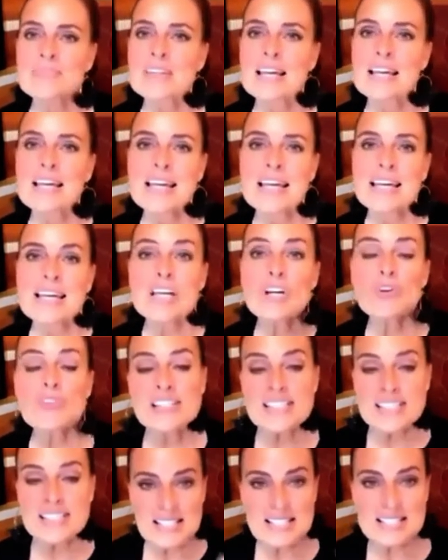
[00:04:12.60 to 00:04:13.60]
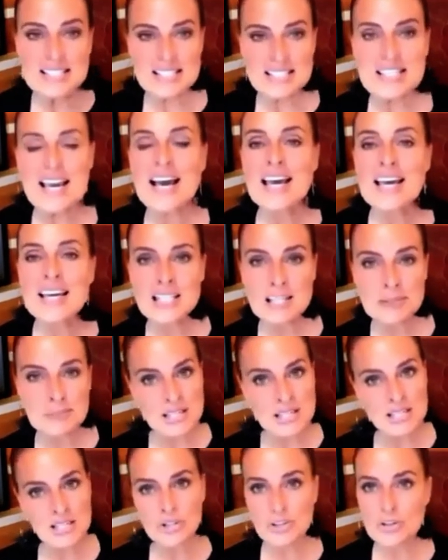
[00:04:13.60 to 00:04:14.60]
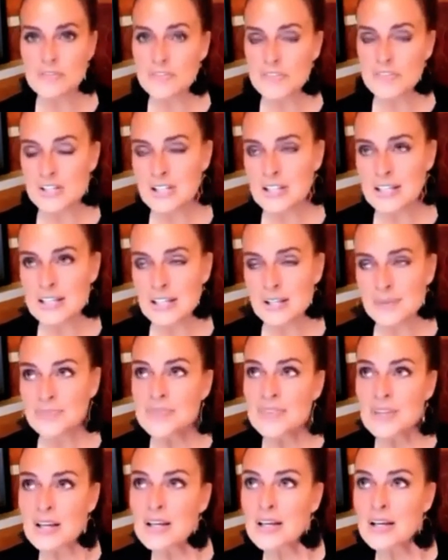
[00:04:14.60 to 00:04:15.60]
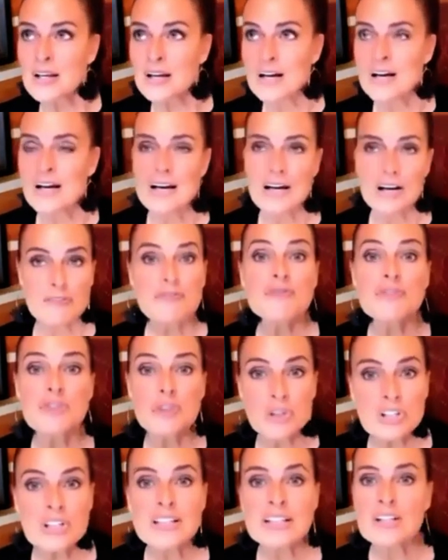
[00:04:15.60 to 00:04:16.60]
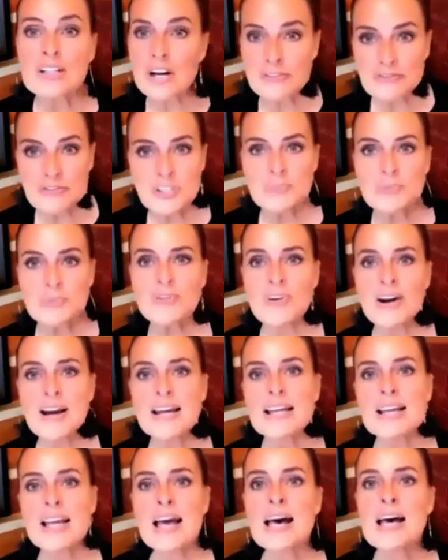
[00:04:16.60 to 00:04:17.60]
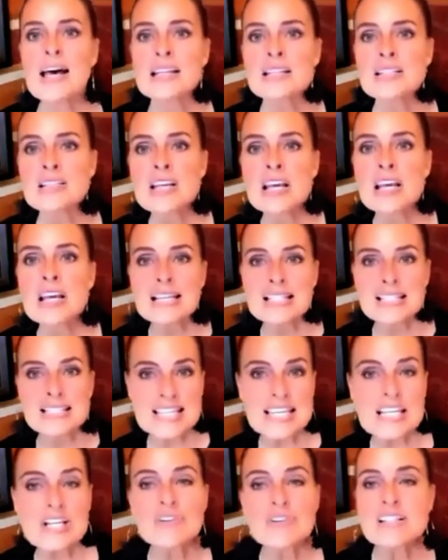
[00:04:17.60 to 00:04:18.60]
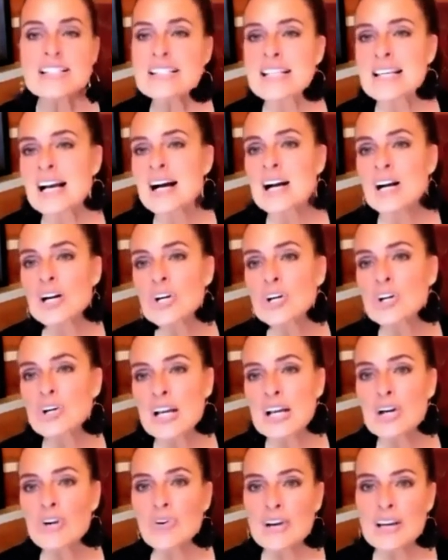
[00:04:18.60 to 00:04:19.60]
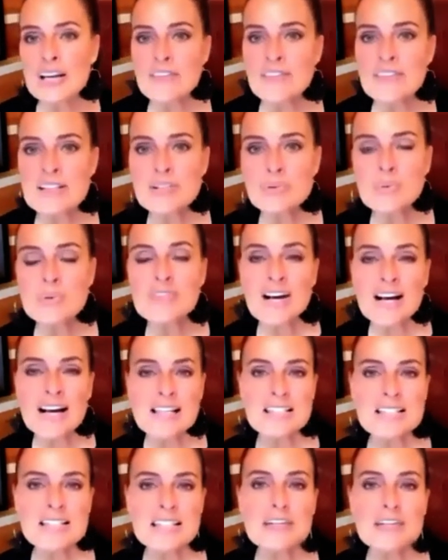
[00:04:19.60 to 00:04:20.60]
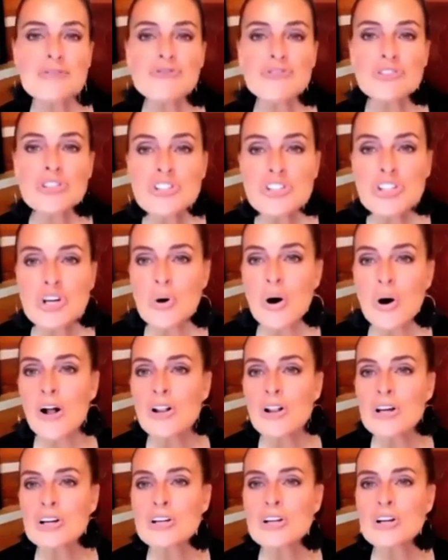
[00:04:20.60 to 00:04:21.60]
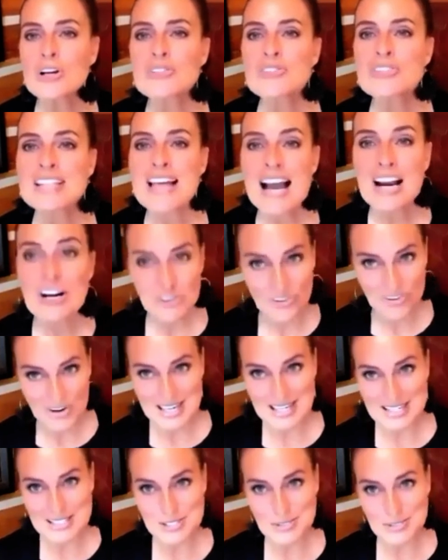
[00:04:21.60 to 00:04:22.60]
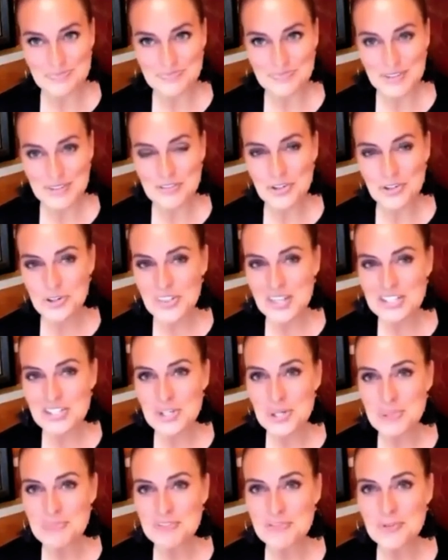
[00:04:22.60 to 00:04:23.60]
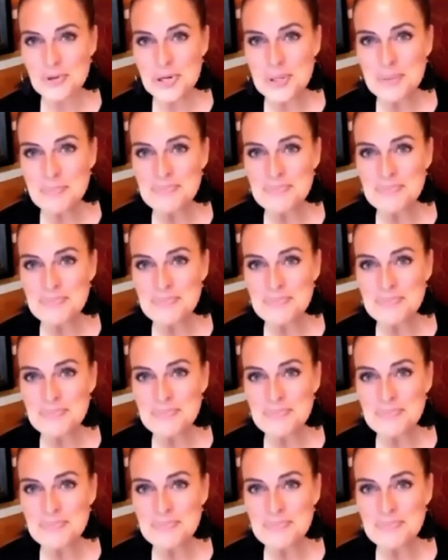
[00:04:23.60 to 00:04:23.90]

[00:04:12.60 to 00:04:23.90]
increasing satiety, meaning you're feeling full and comfortable, right? And decreasing hunger and cravings. We've got the fructooligosaccharides. Have you heard that term before?